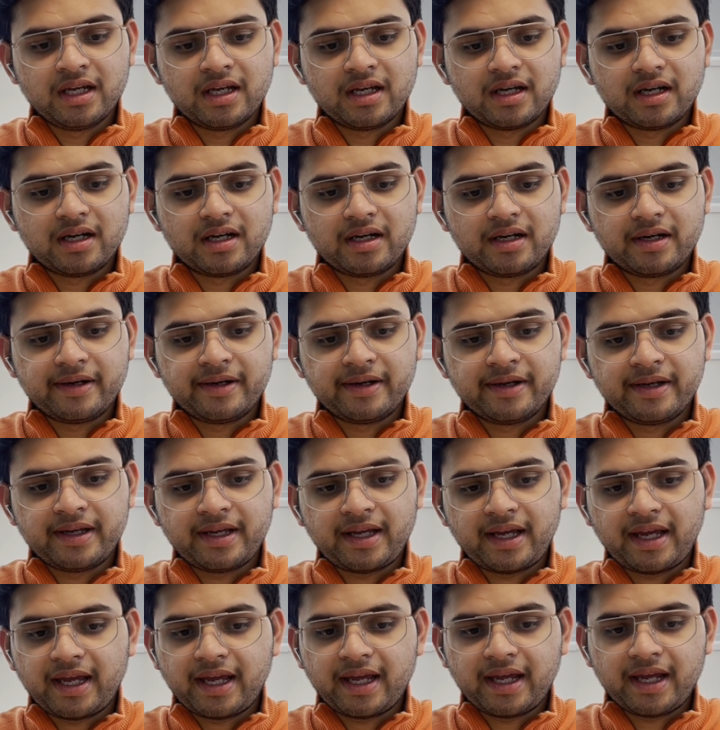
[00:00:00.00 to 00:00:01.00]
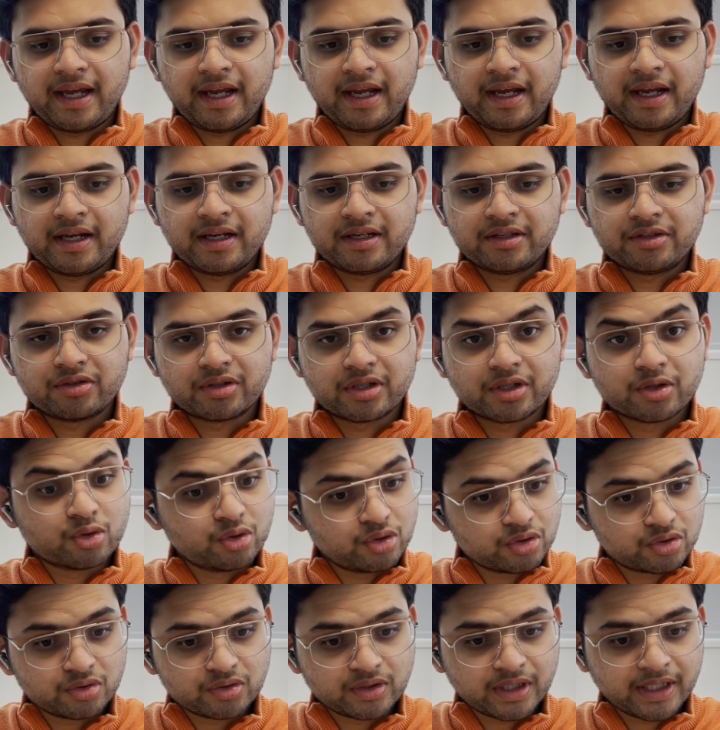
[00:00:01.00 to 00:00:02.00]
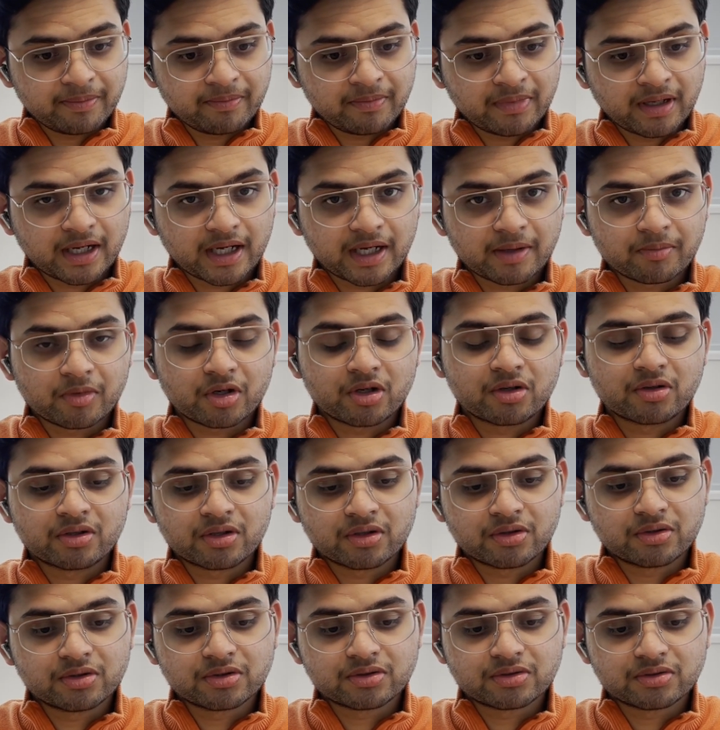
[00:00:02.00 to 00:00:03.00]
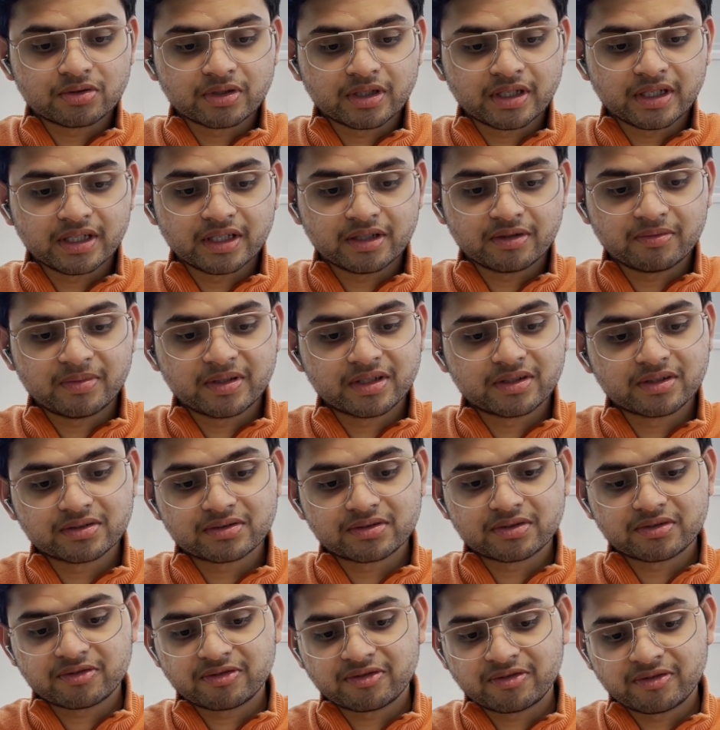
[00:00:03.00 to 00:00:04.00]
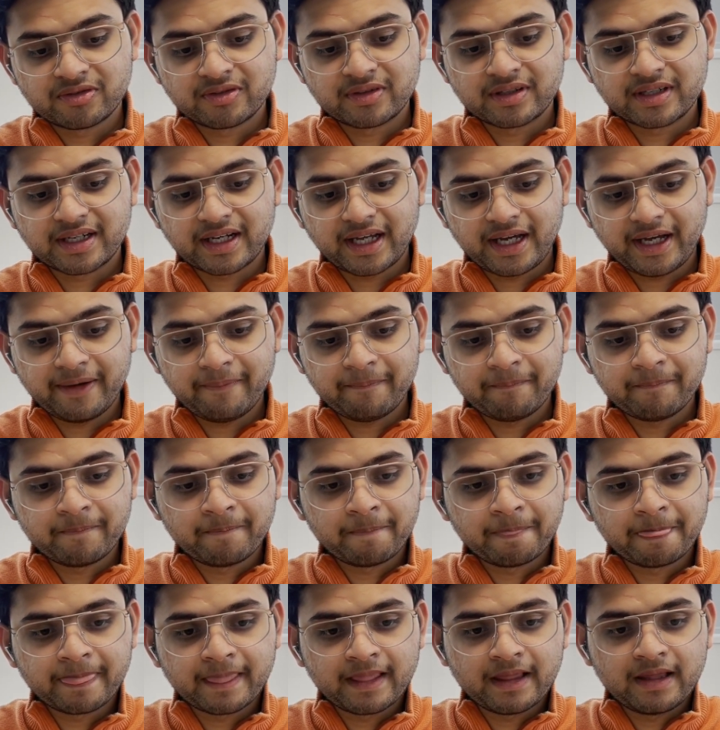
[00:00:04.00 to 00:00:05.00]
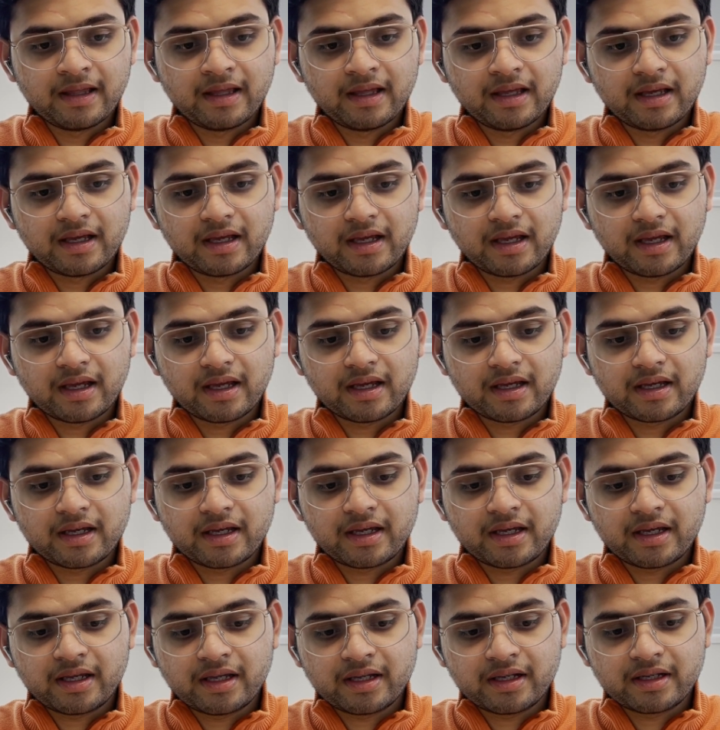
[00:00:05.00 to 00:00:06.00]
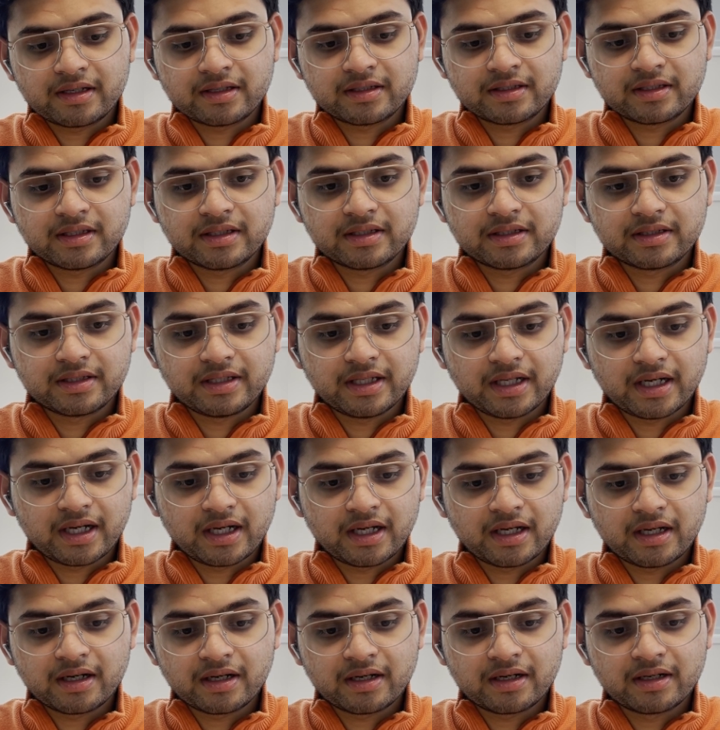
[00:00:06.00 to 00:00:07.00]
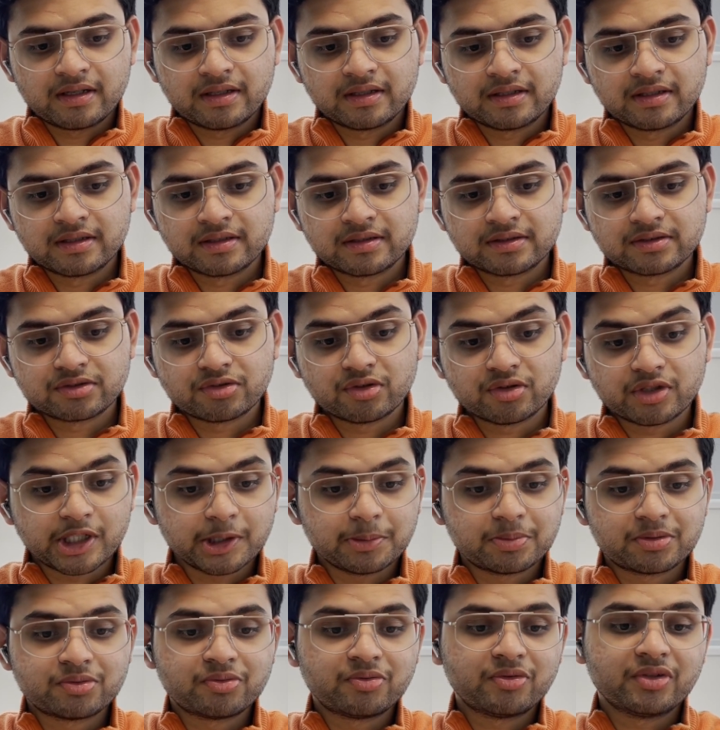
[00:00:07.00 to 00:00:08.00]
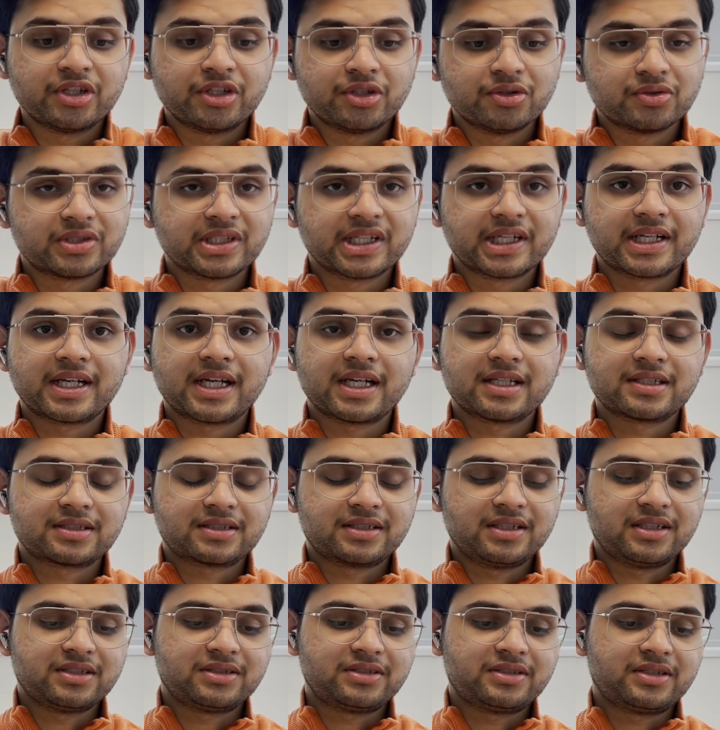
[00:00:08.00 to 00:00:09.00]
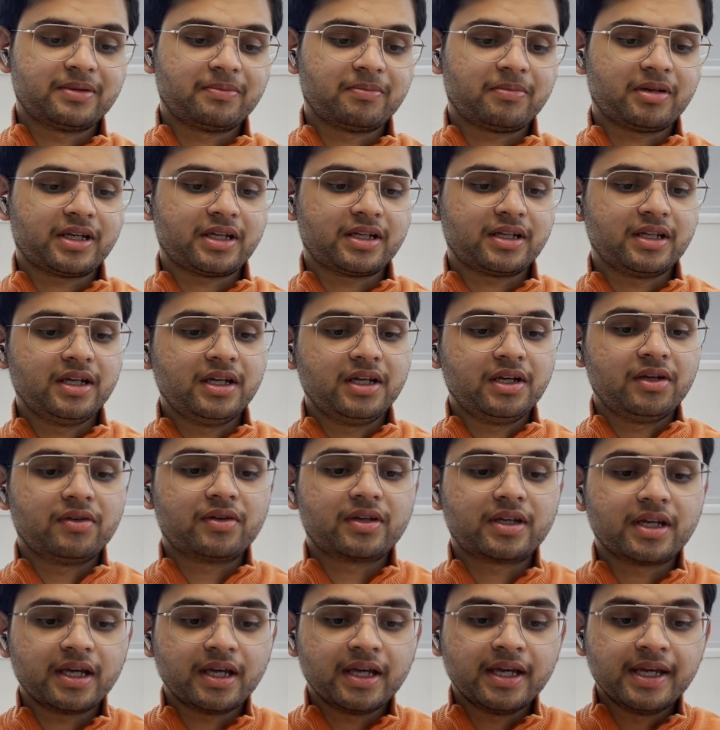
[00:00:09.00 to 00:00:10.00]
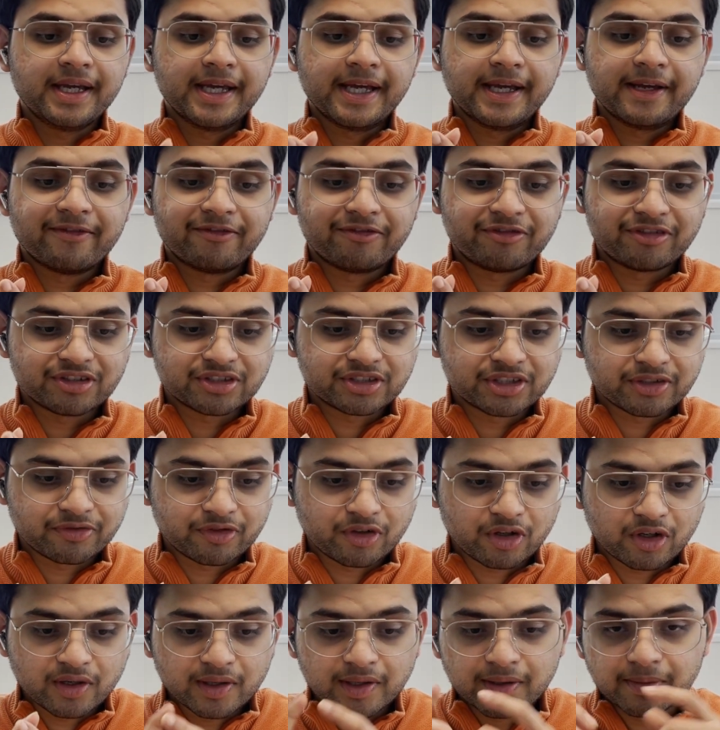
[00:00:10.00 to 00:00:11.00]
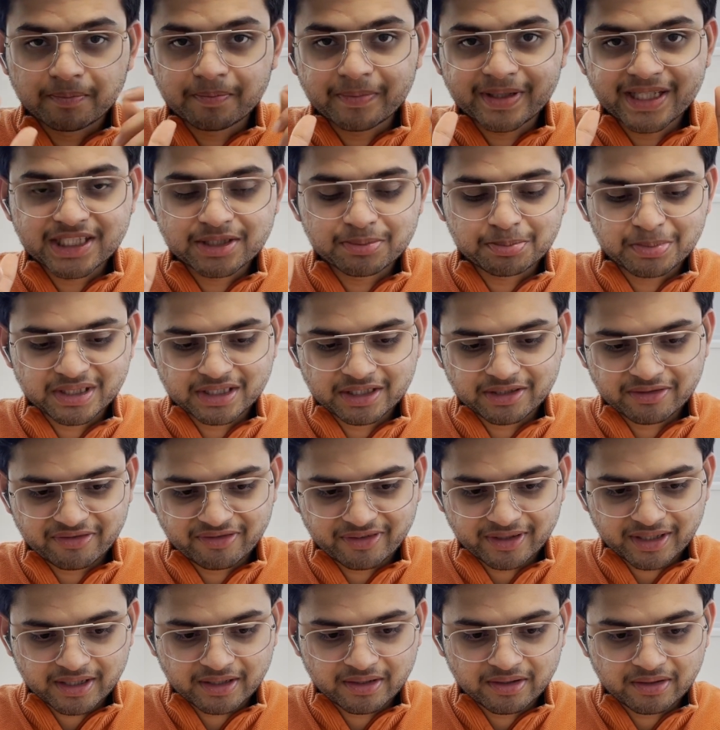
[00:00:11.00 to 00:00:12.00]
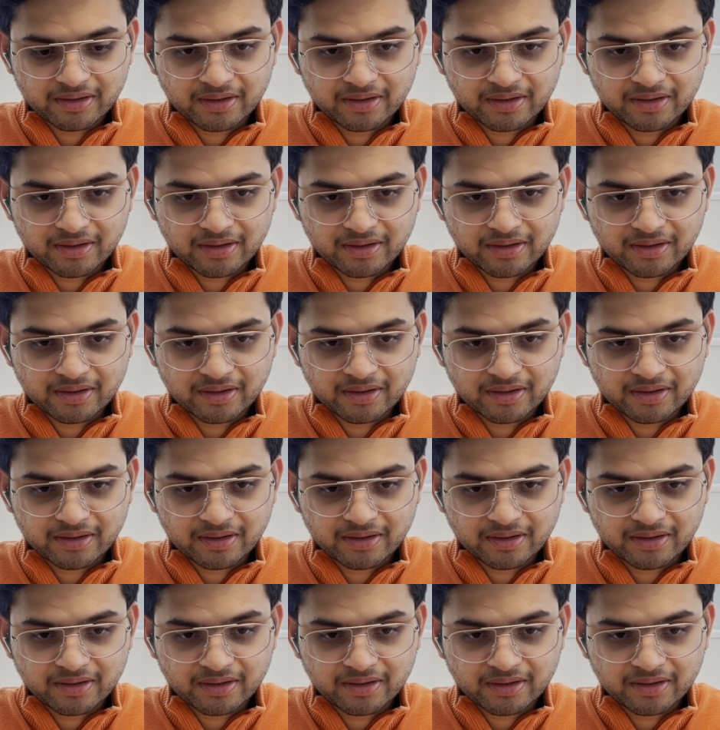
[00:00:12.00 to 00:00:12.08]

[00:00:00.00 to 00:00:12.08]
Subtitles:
and you can go through them. I'm not going to go through here because of time. And there are tips for using task list template. Okay. First of all, be specific.